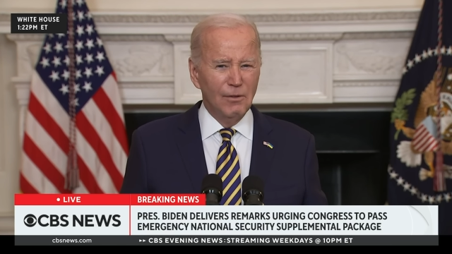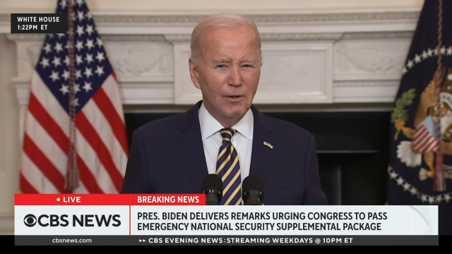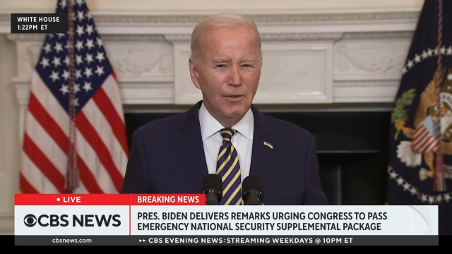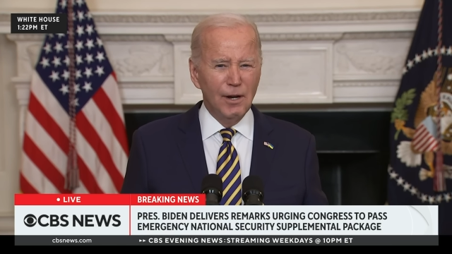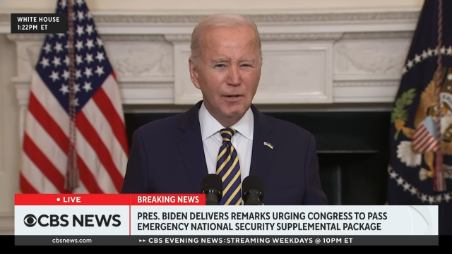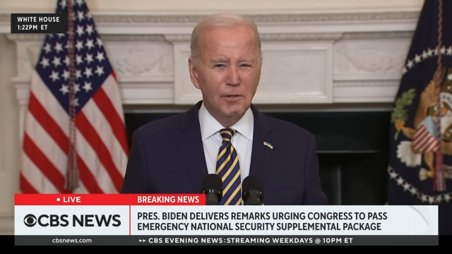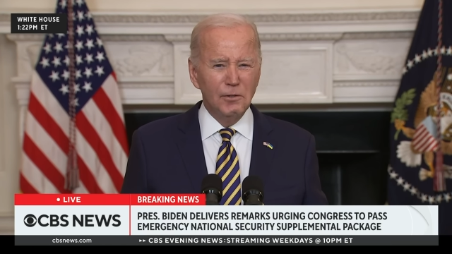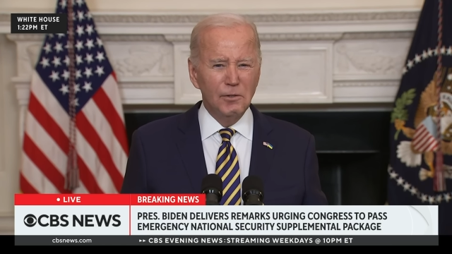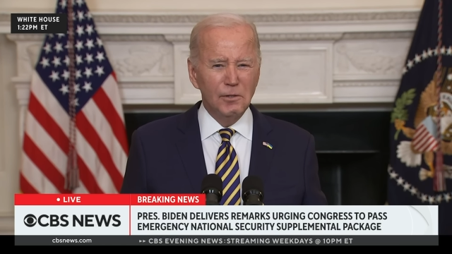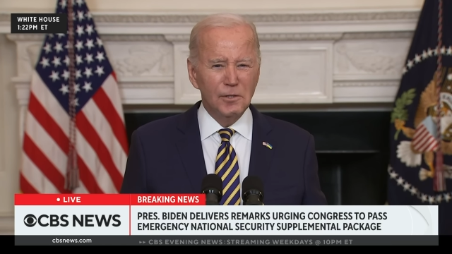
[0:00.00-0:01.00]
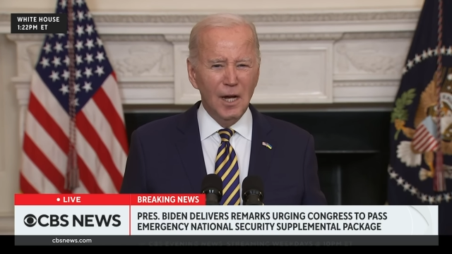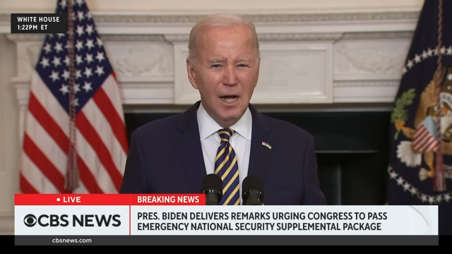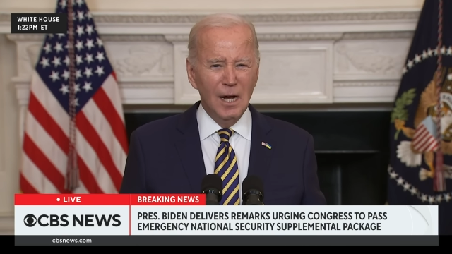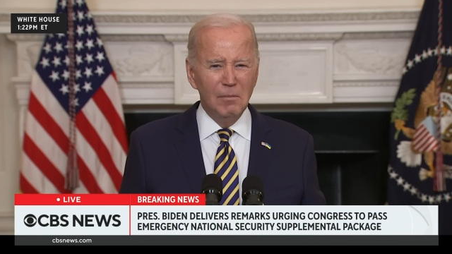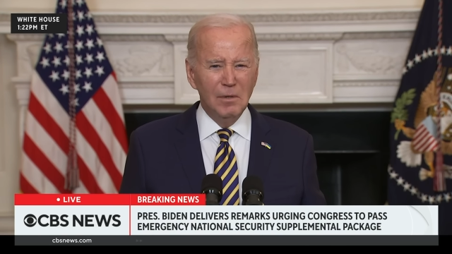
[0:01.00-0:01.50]
They're there to do their
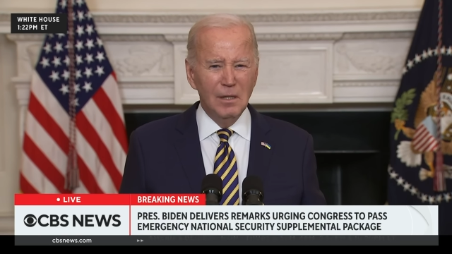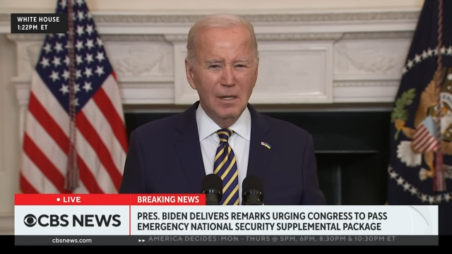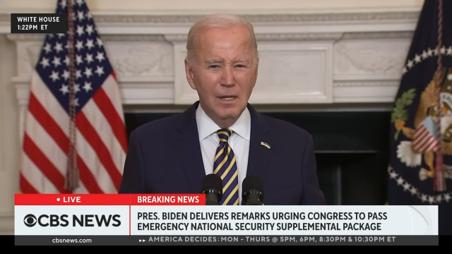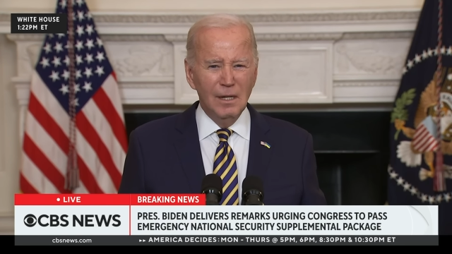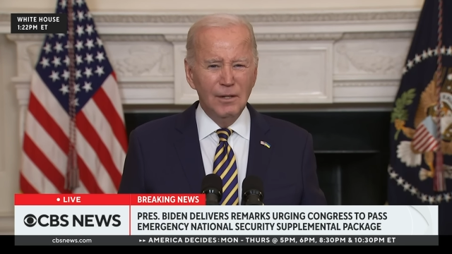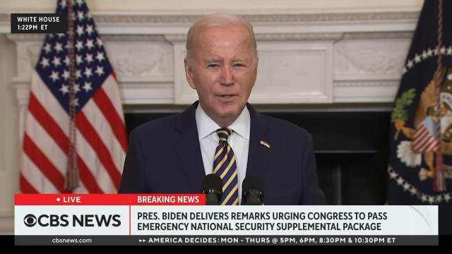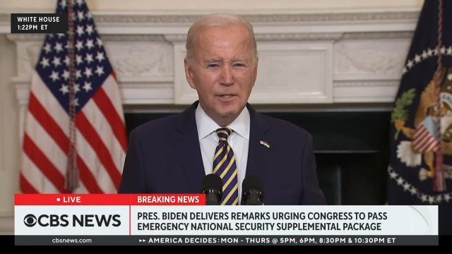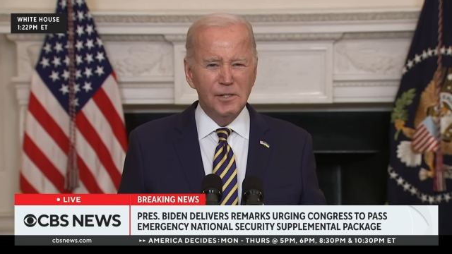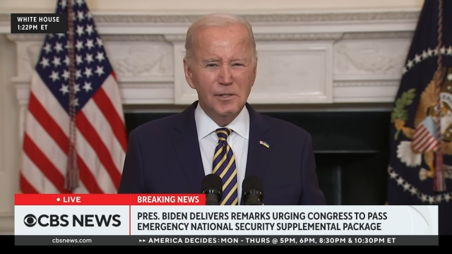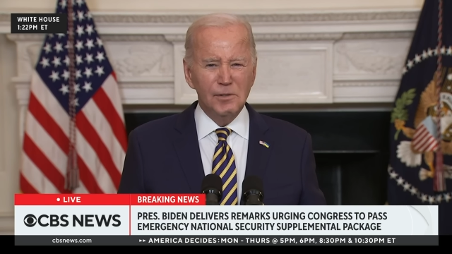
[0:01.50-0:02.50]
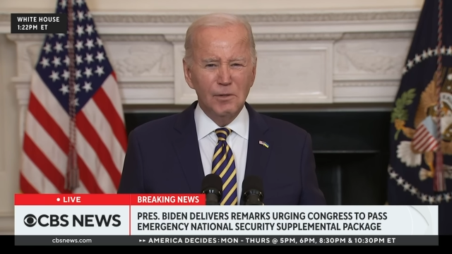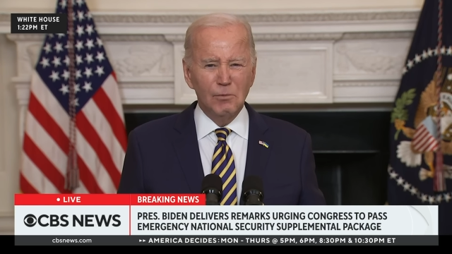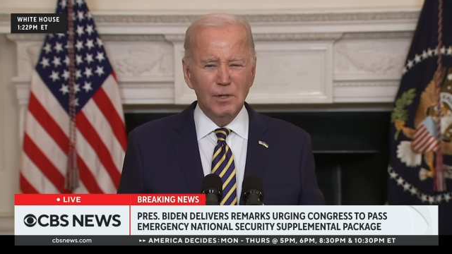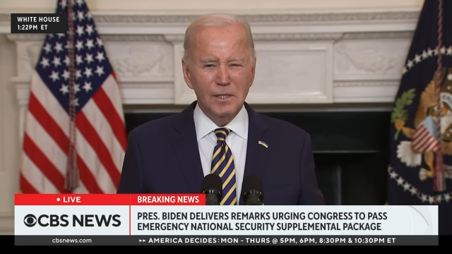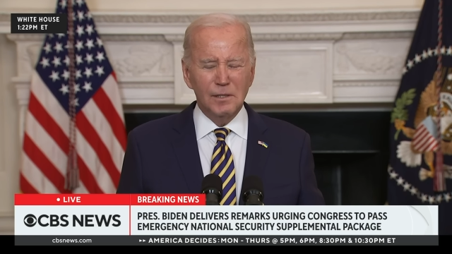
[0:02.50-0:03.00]
job. This is the
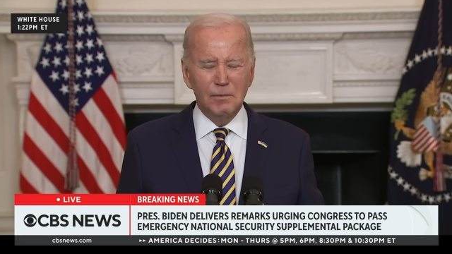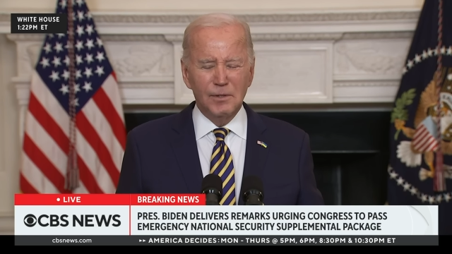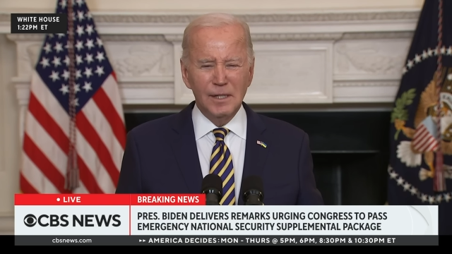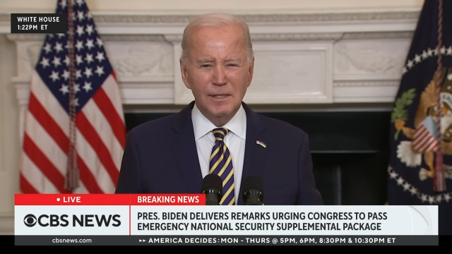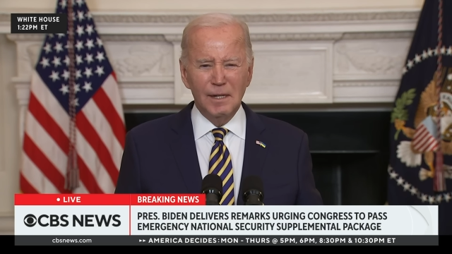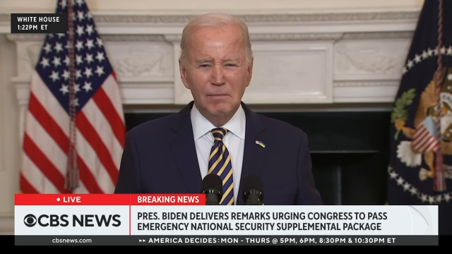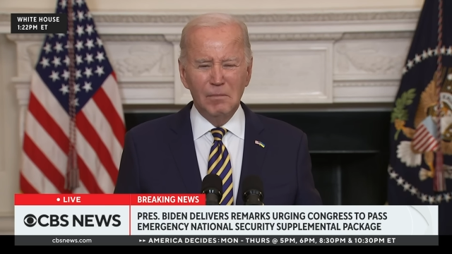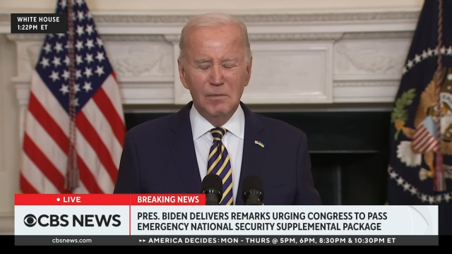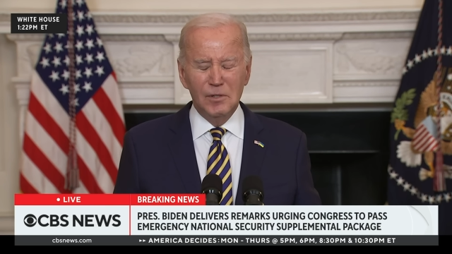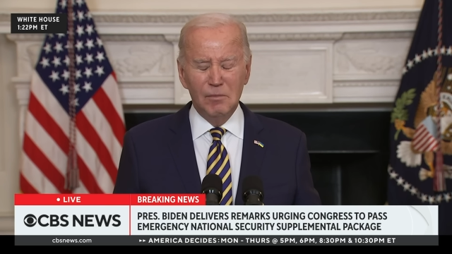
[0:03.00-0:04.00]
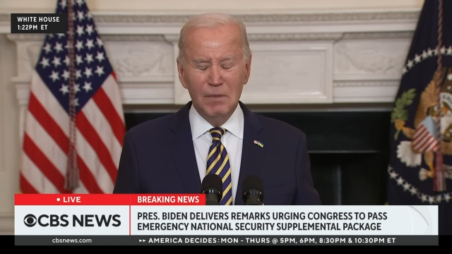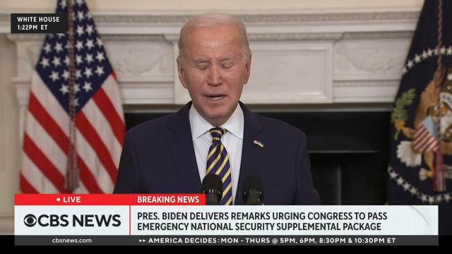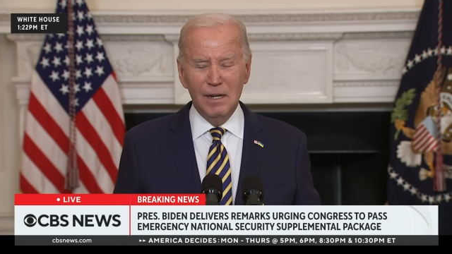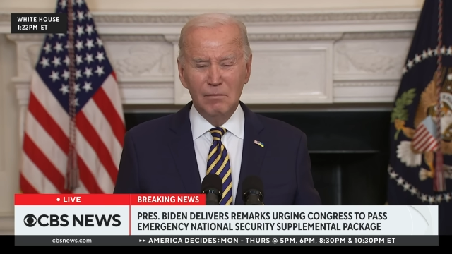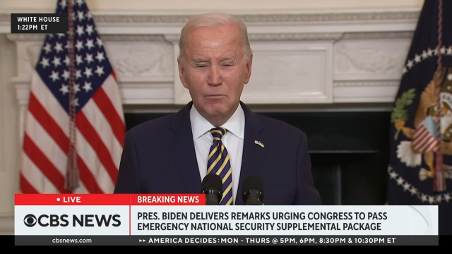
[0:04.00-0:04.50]
risk, the thing they,
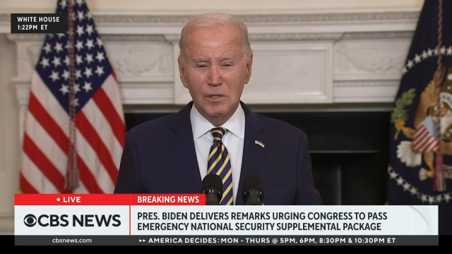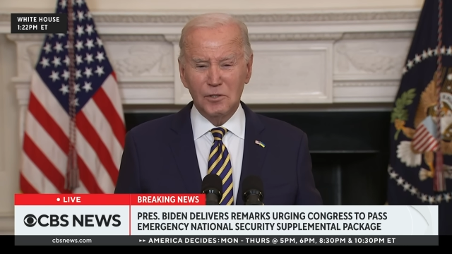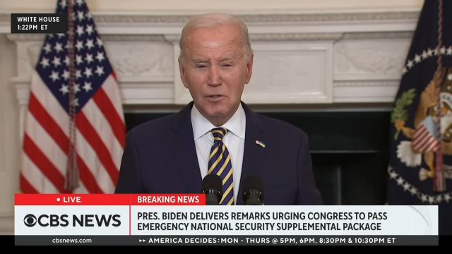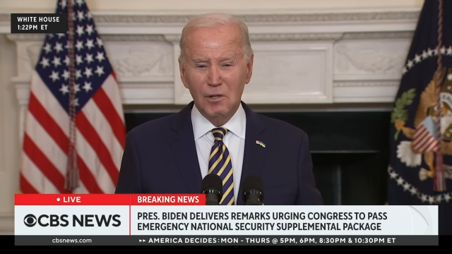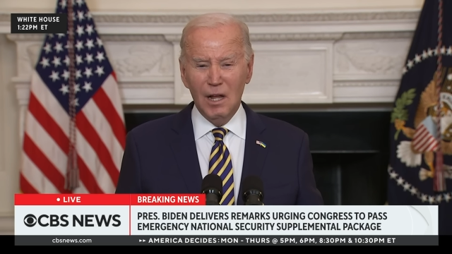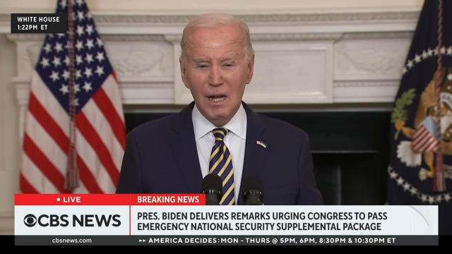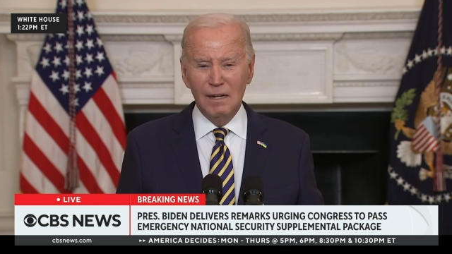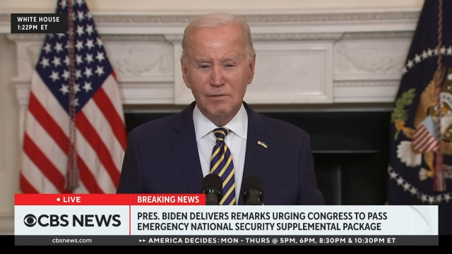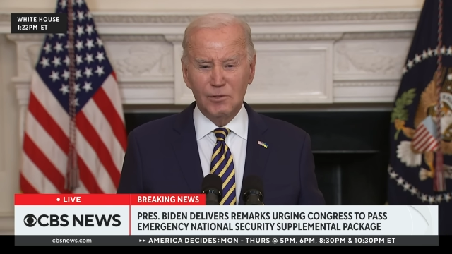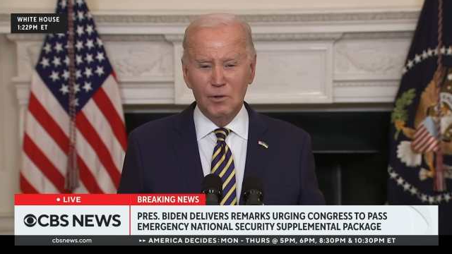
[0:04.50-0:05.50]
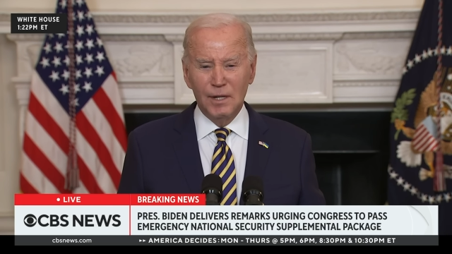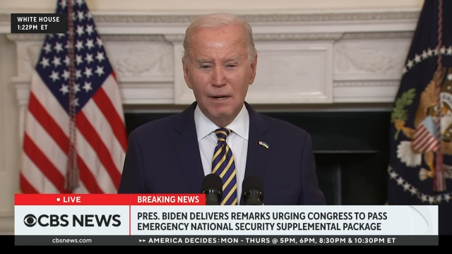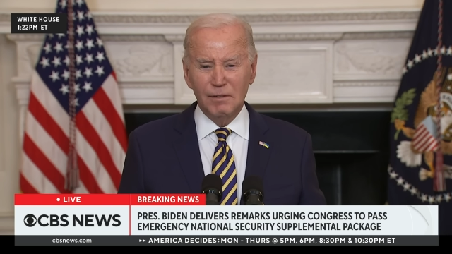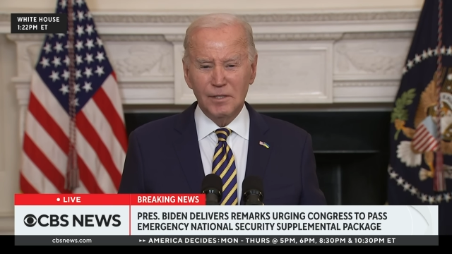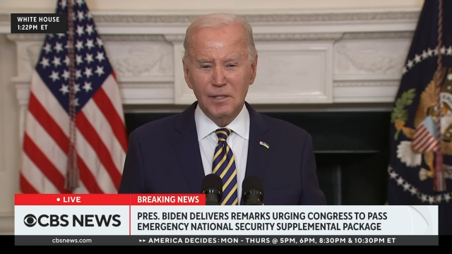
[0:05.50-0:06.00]
many of them risk their lives doing
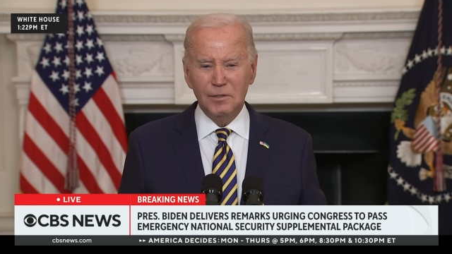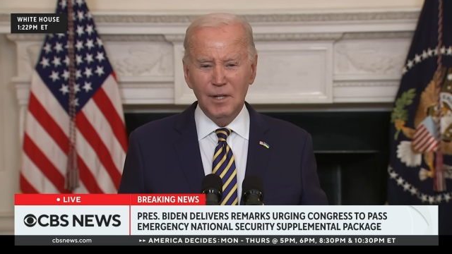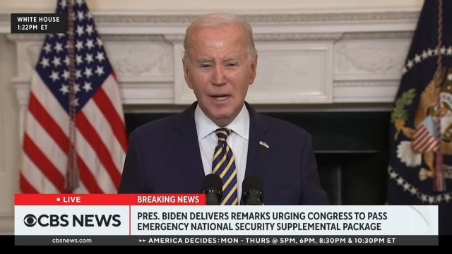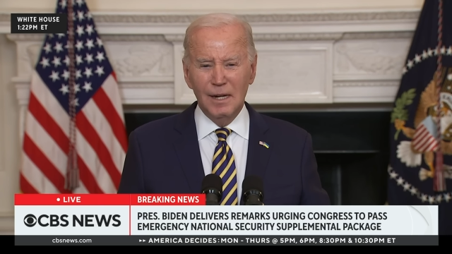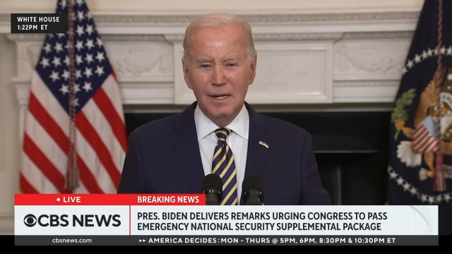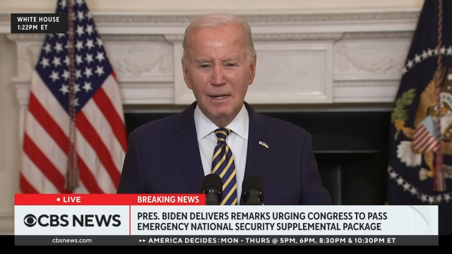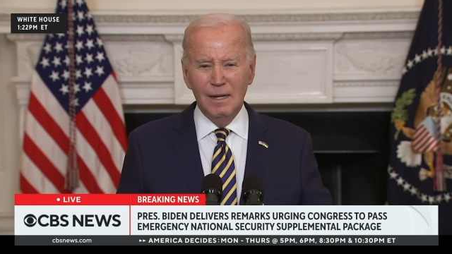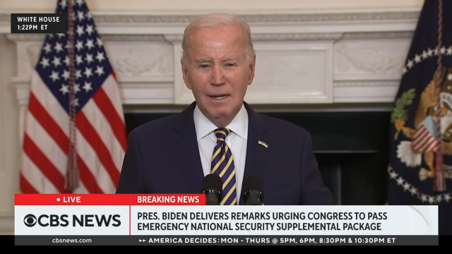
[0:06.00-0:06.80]
every single day.